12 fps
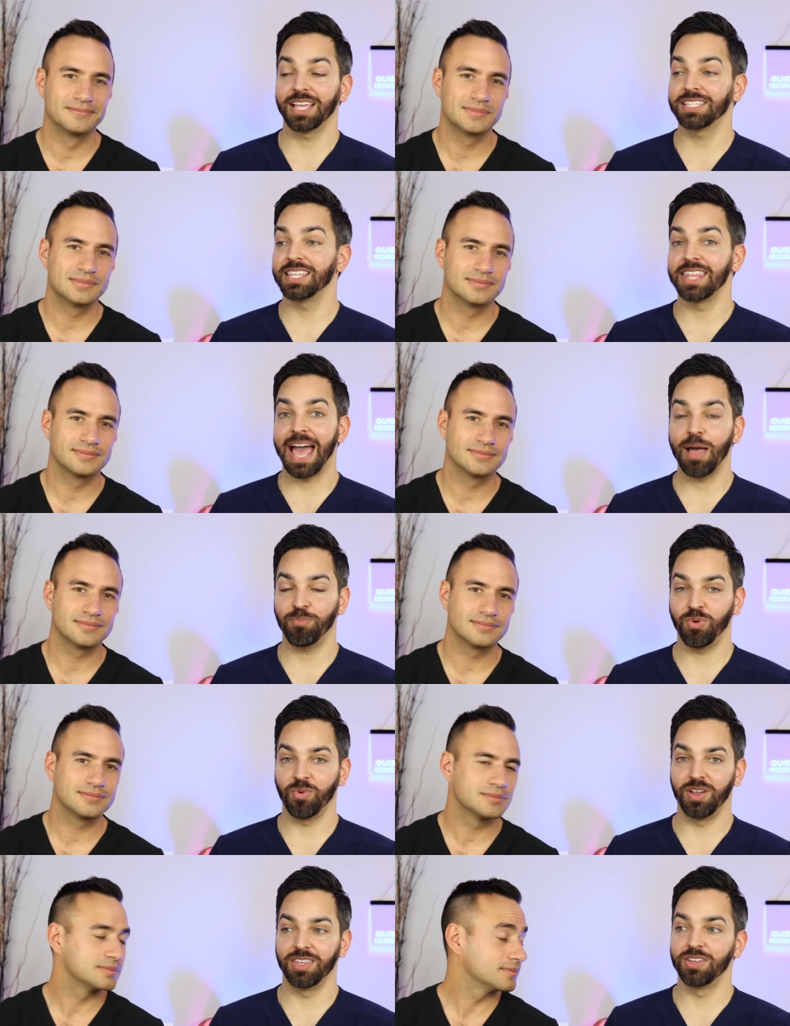Speaker 1: it gets to that
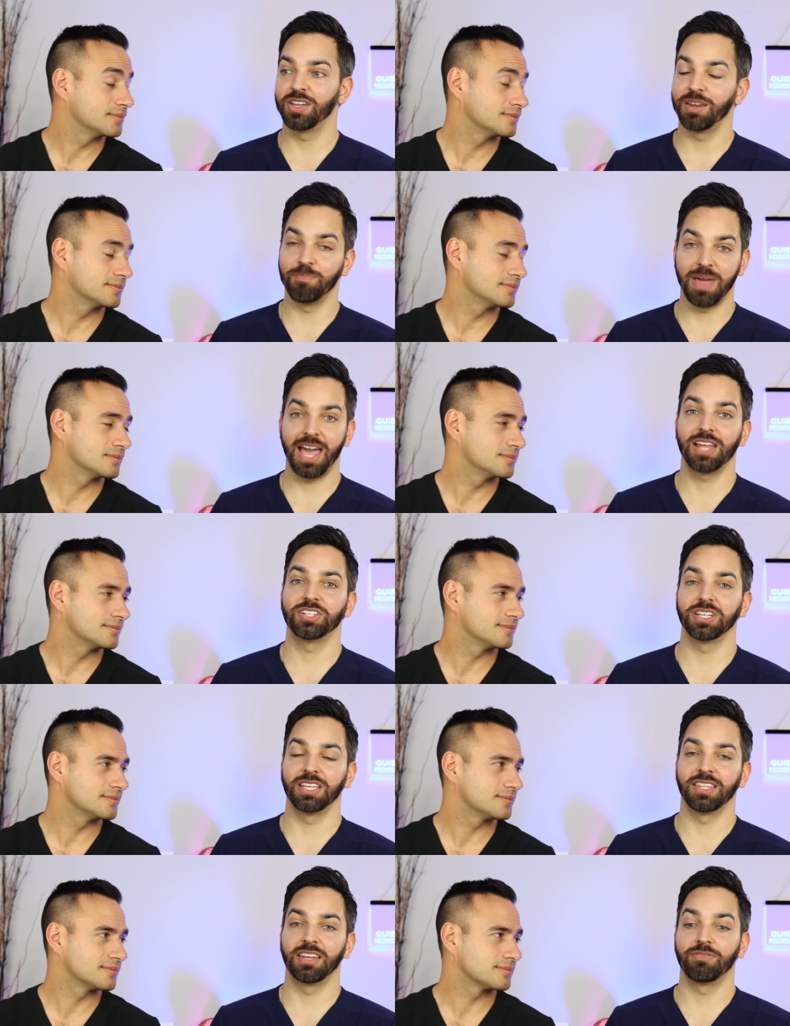point, you can
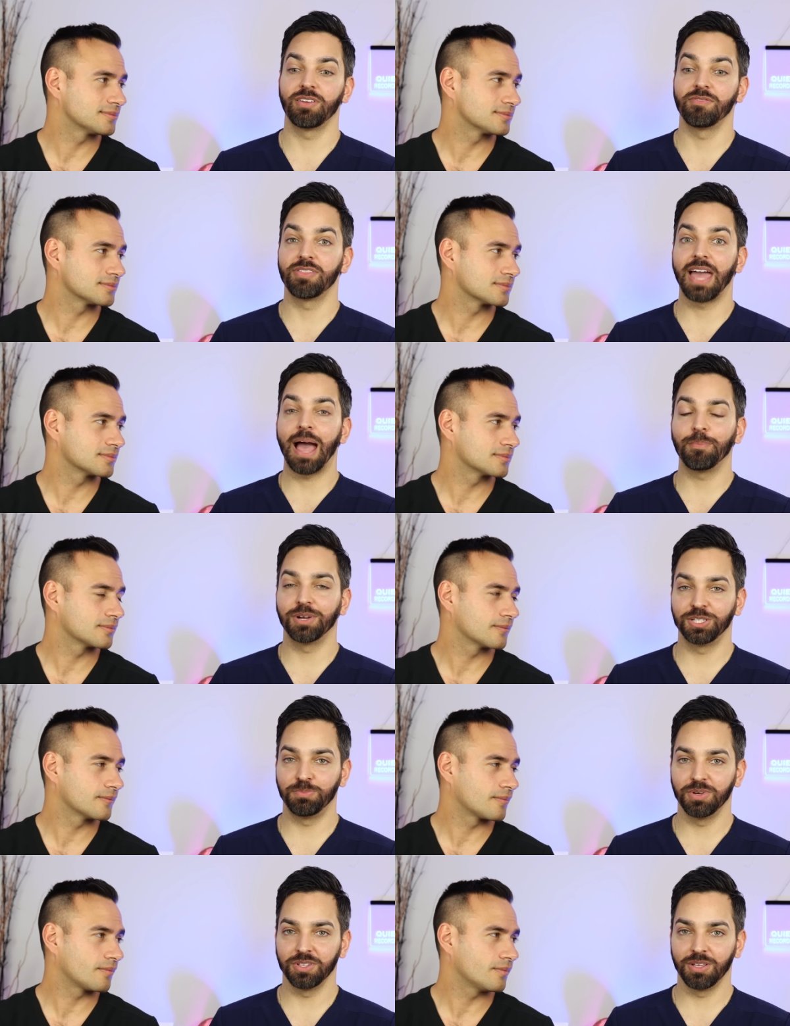imagine that if you have that
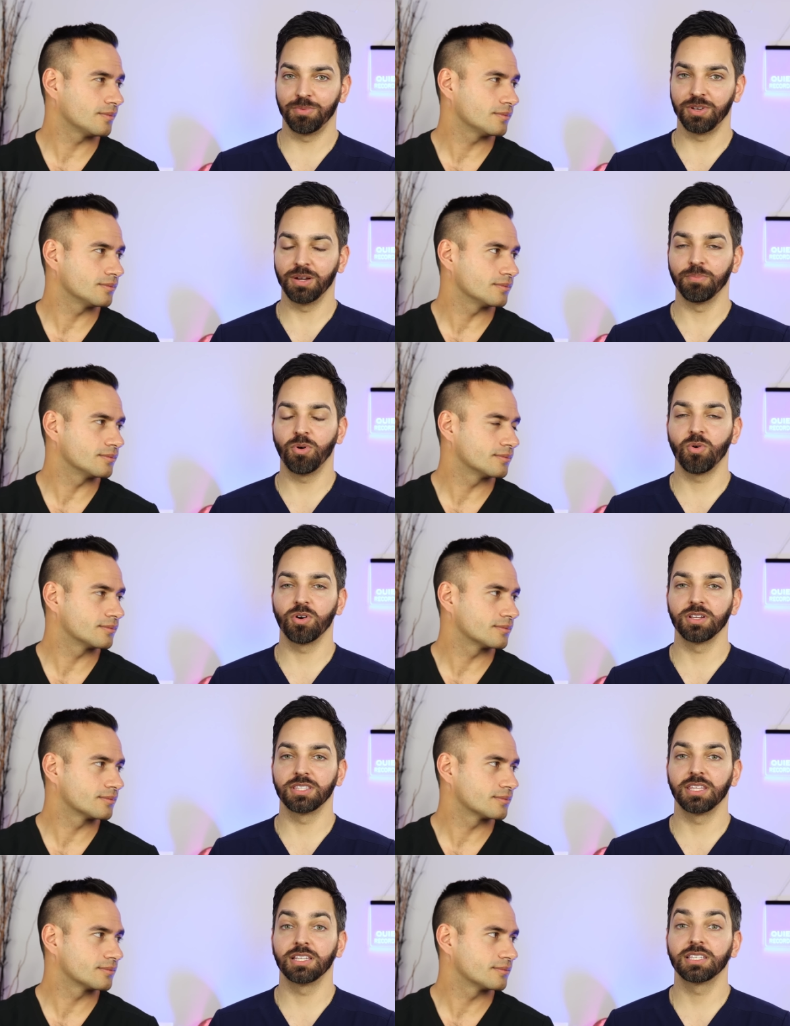much buildup in your
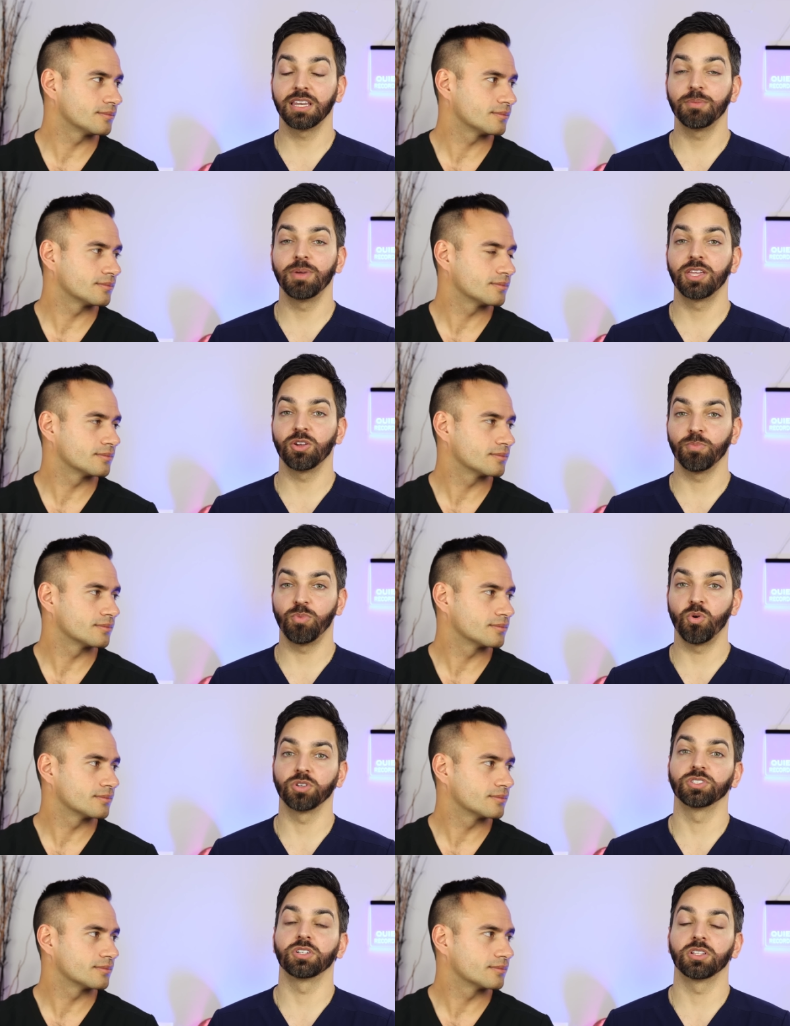pores, that it's going to make your
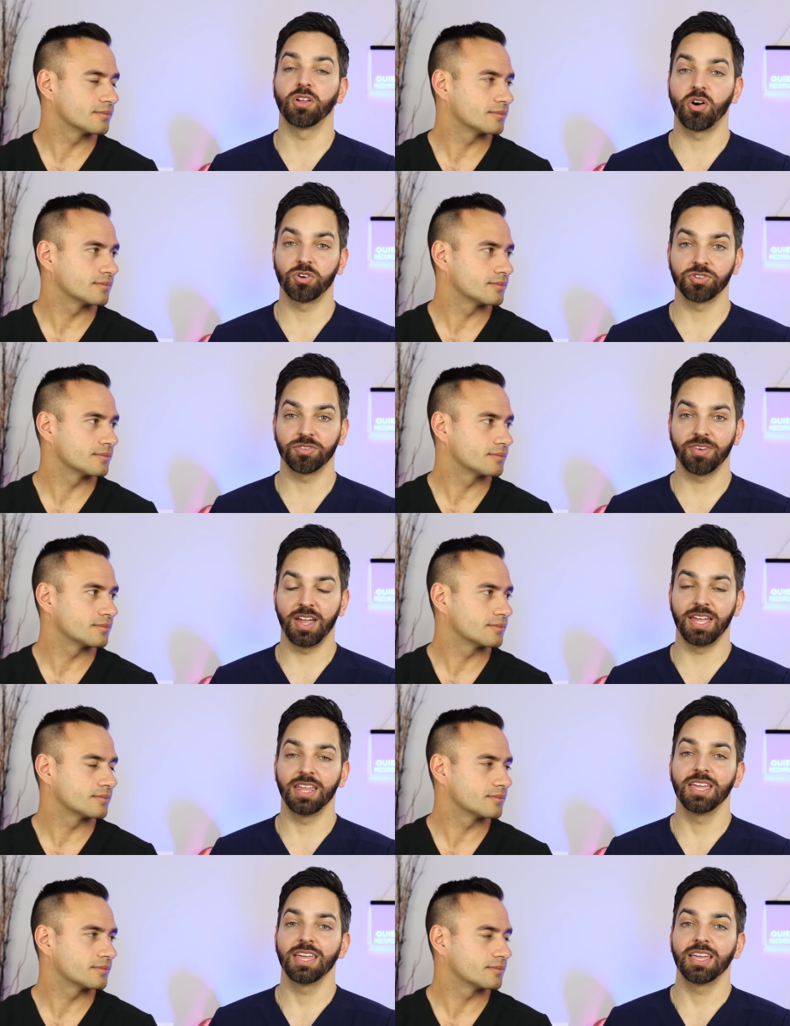pores look larger,
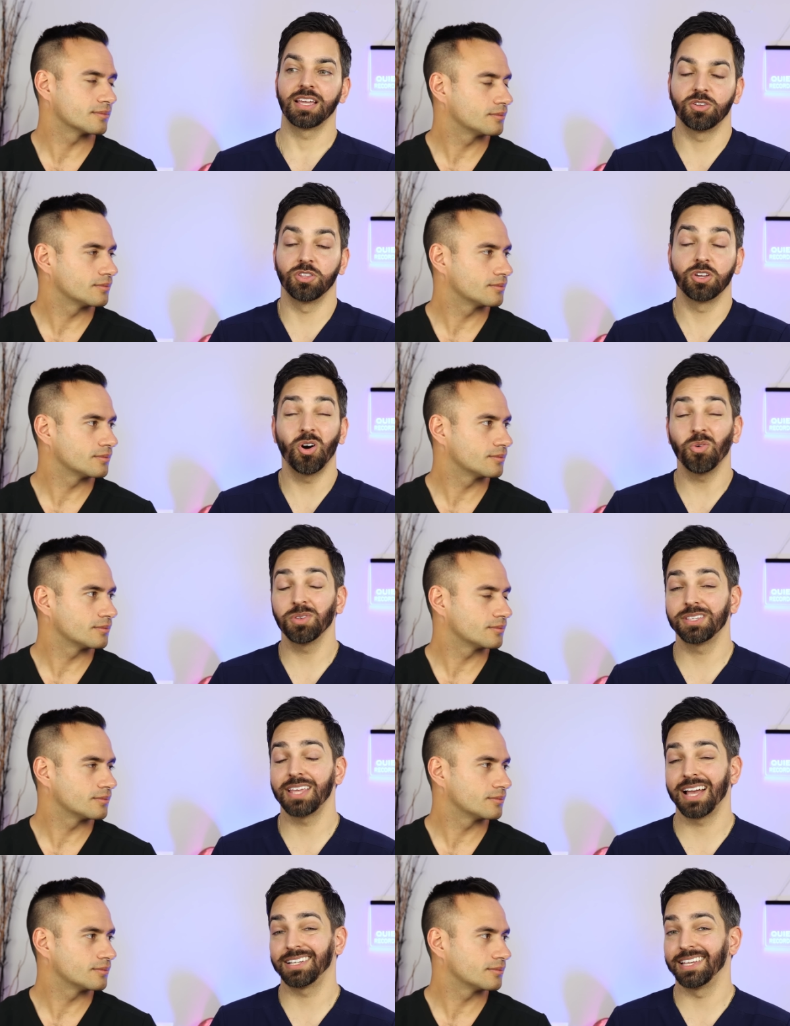right? So the goal is
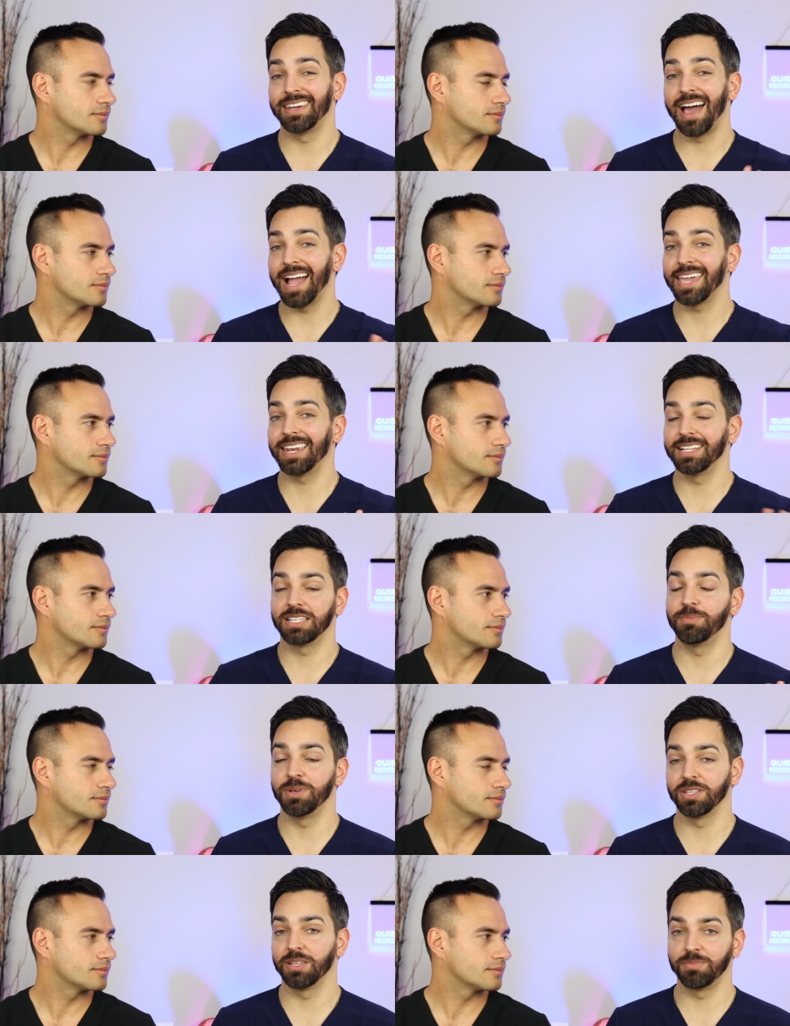to actually not get it to
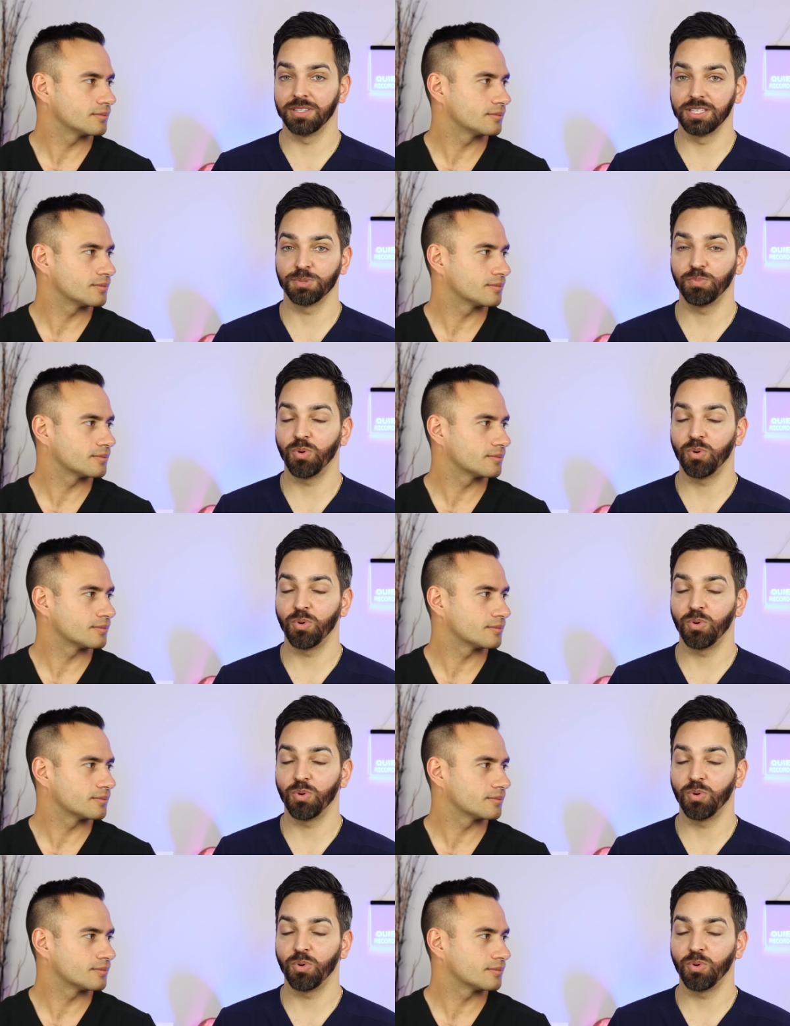build up to this